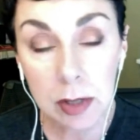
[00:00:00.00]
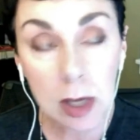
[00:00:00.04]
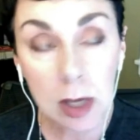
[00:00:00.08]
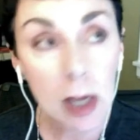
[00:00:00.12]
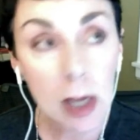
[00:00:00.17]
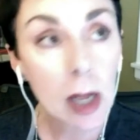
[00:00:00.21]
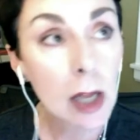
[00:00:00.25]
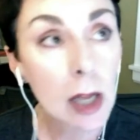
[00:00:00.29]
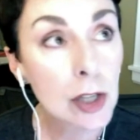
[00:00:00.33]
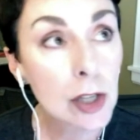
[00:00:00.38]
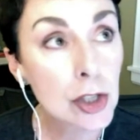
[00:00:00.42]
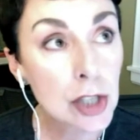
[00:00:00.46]

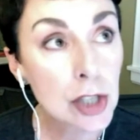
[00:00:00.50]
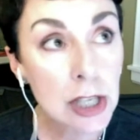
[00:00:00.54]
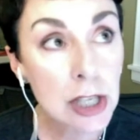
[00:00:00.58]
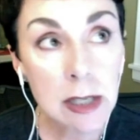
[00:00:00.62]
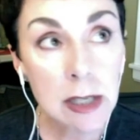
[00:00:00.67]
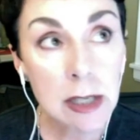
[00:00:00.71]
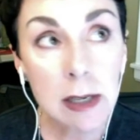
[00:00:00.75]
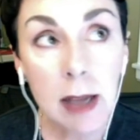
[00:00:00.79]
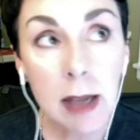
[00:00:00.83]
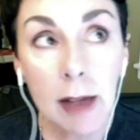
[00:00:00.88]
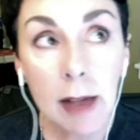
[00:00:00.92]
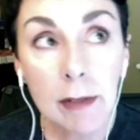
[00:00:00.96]
She
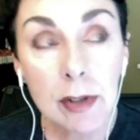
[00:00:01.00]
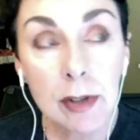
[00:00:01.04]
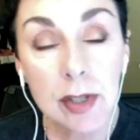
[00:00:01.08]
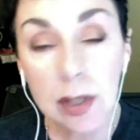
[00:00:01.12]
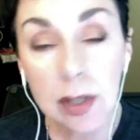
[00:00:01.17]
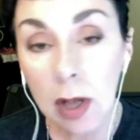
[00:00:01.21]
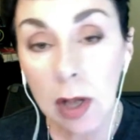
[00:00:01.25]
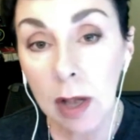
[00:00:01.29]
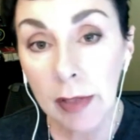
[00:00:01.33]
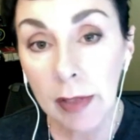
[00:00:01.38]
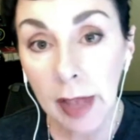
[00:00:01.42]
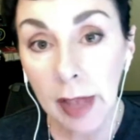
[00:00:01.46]
never saw
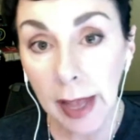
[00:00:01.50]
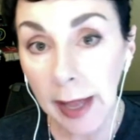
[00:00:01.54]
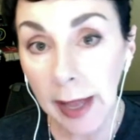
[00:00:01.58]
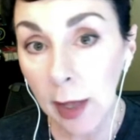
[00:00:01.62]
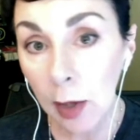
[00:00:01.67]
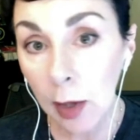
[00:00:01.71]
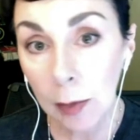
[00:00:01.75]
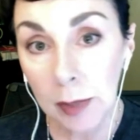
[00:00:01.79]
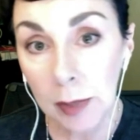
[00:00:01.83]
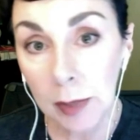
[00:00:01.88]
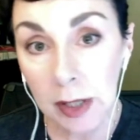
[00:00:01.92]
the ailment.